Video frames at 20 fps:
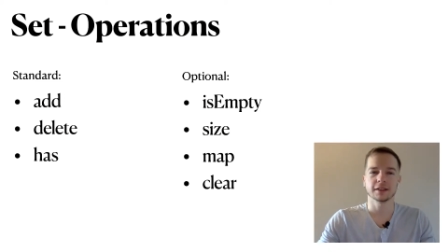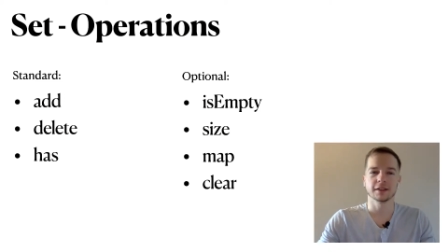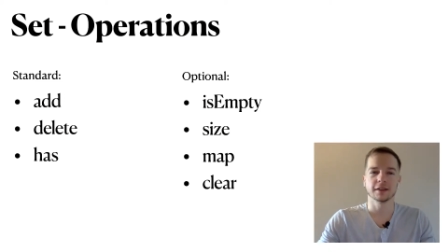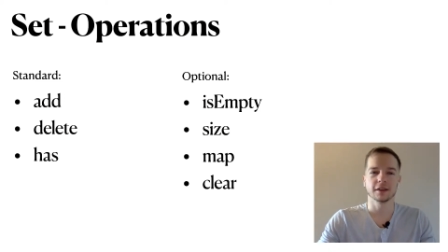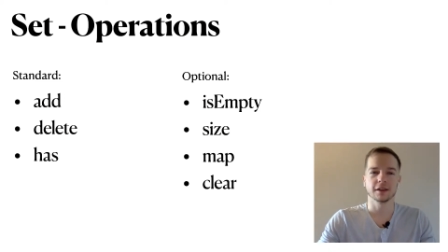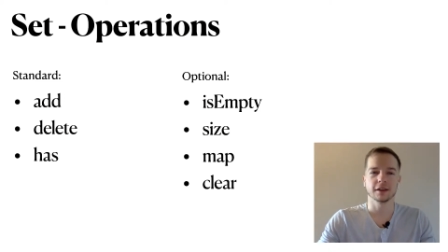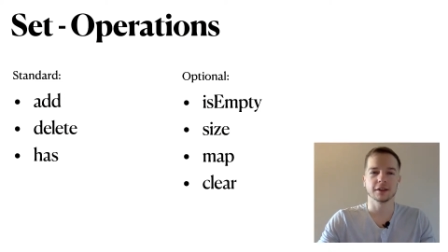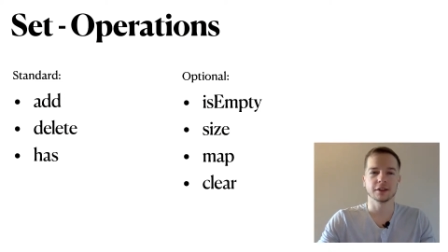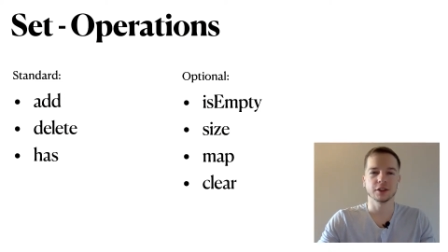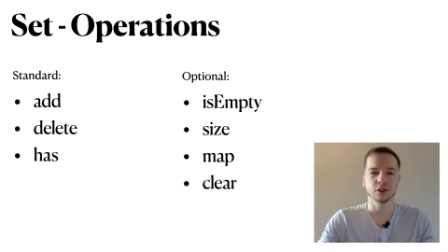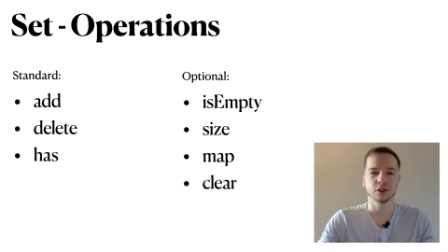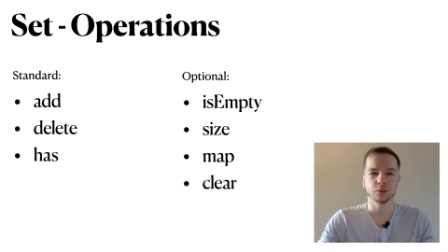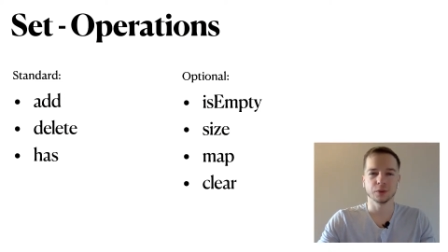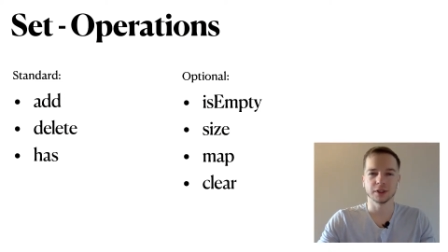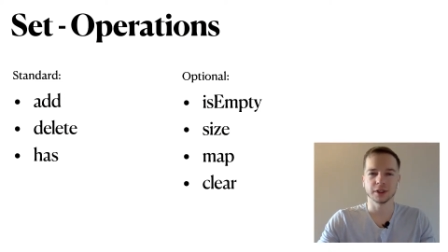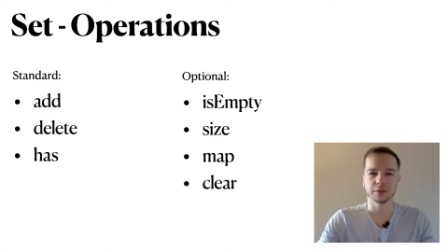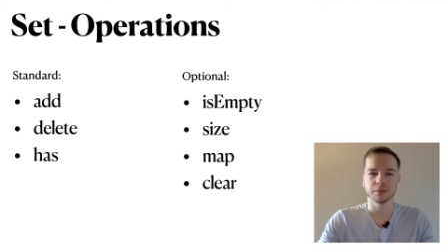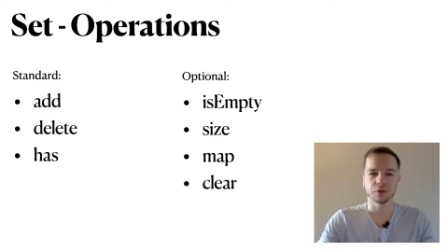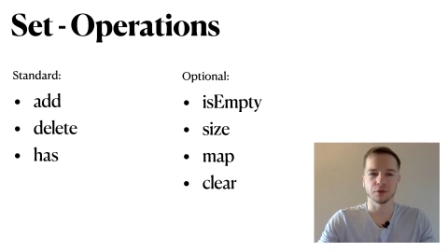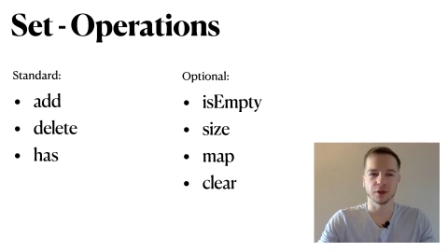continue
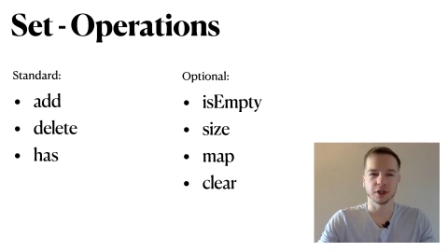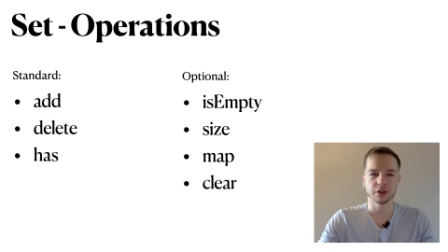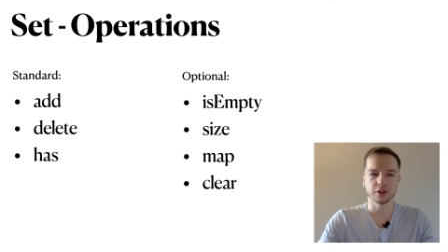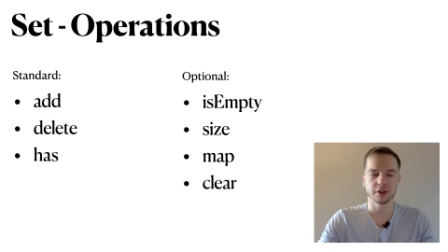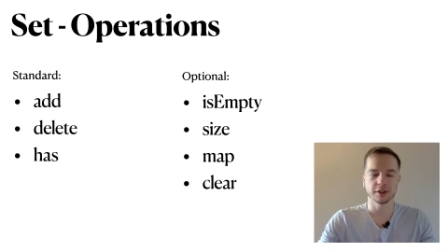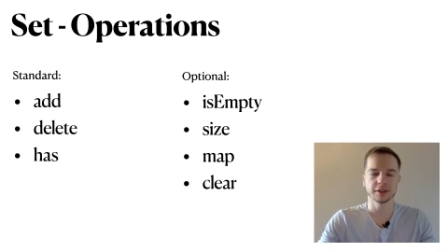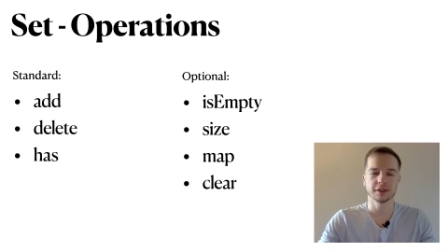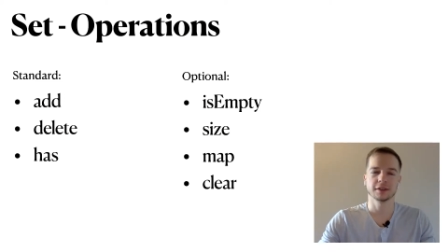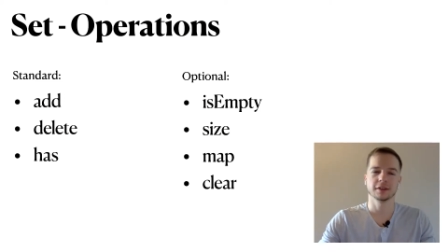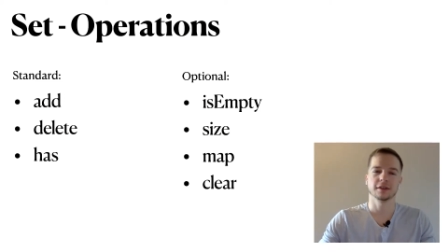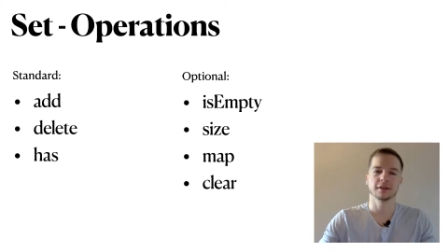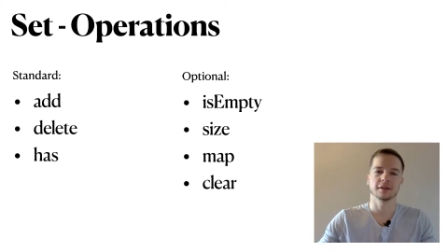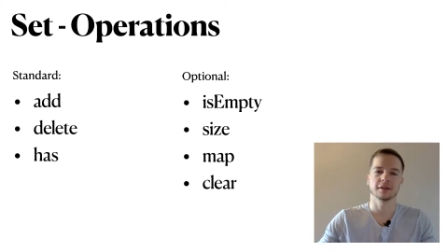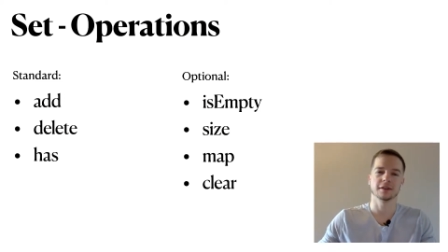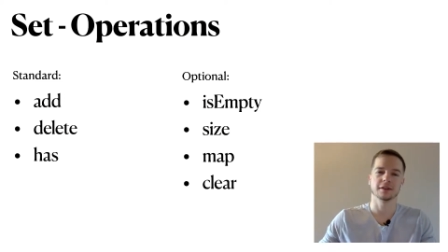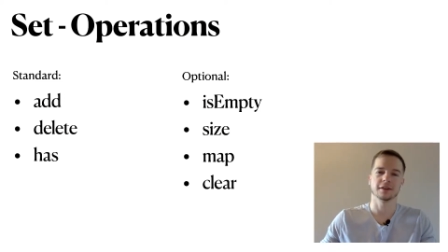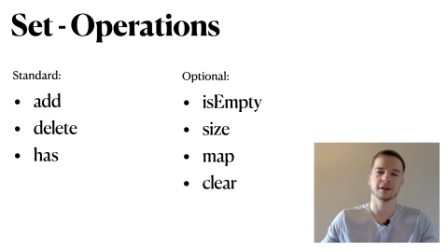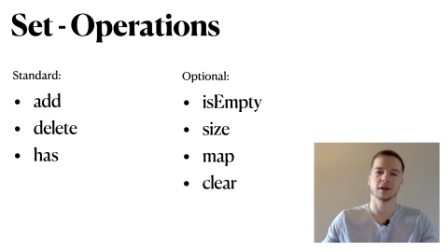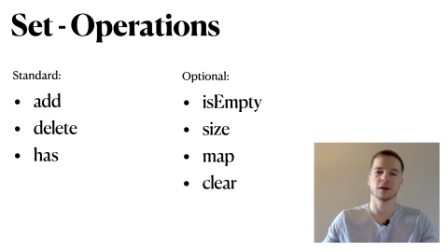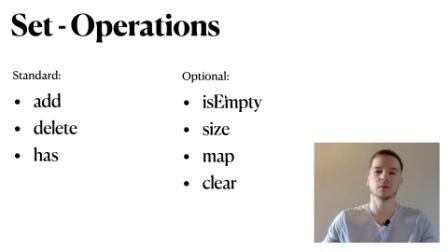with operations.
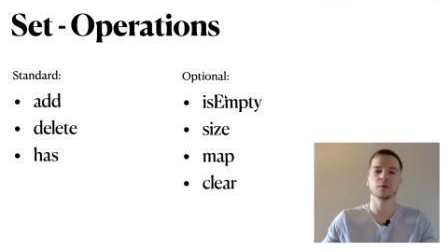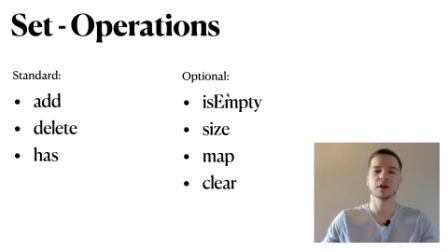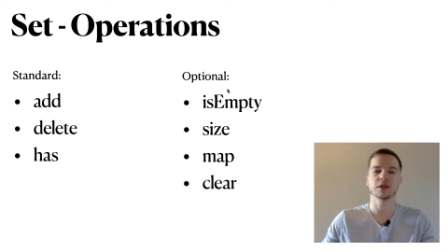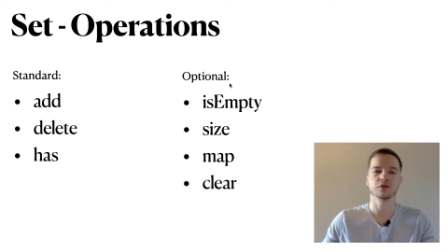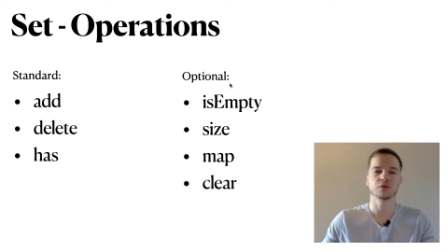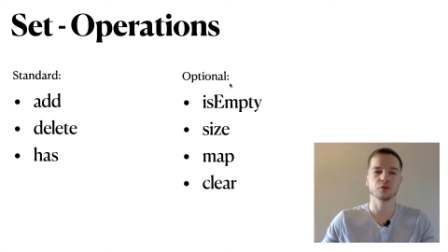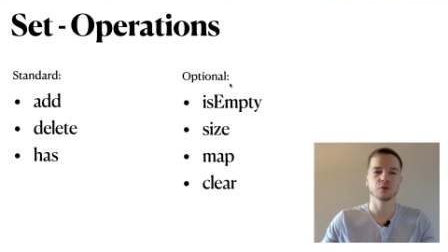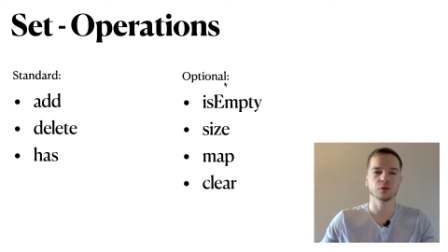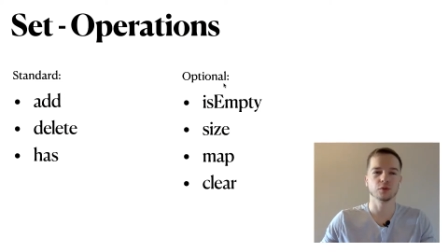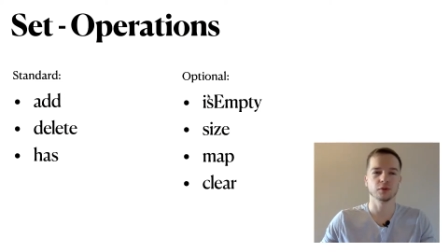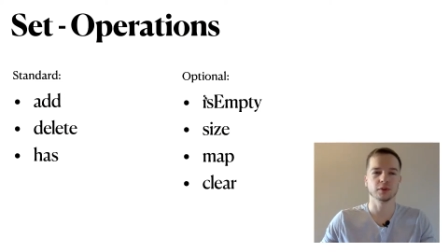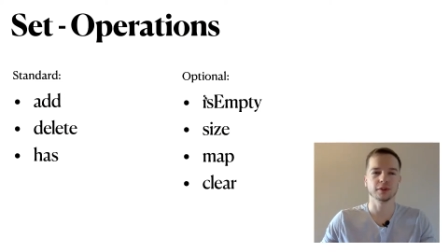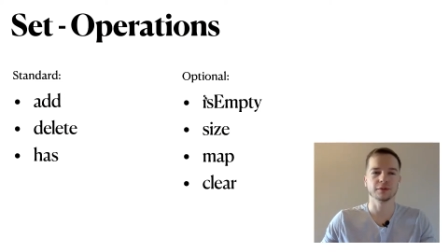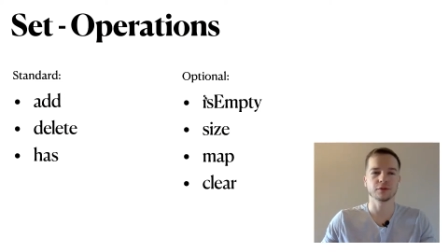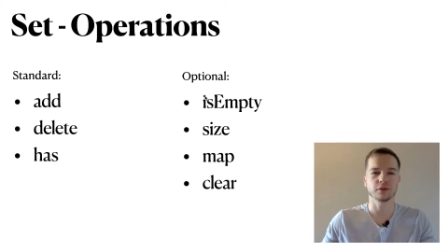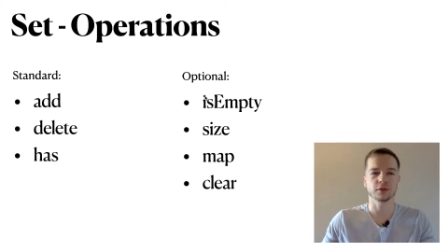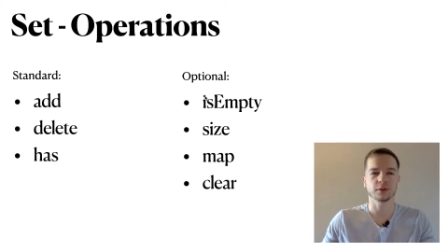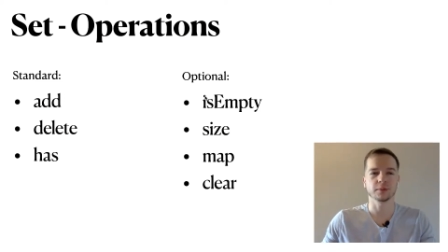I went through different